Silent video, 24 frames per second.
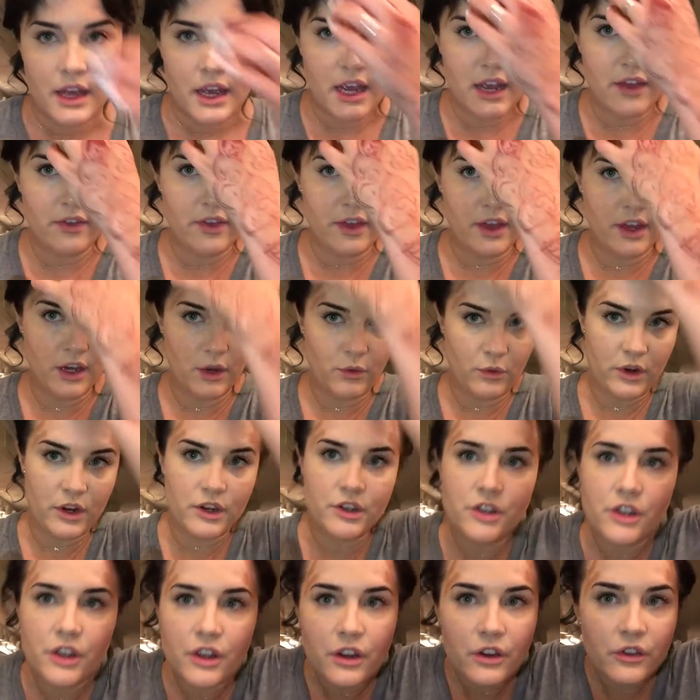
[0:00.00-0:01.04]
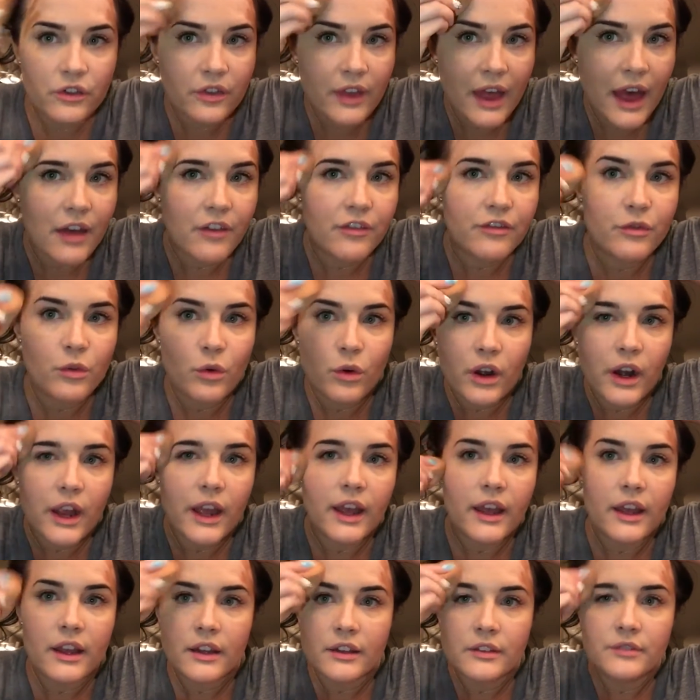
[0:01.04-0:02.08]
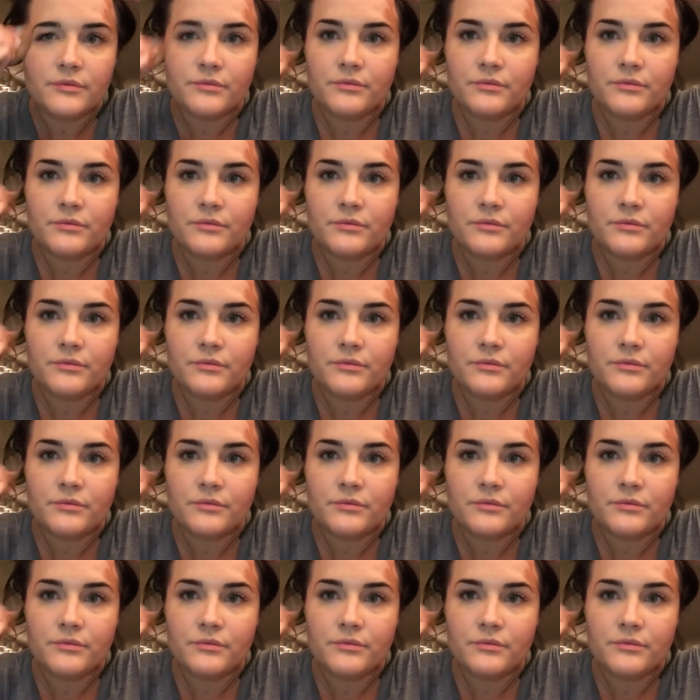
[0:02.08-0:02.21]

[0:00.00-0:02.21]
And then you want to do that forehead.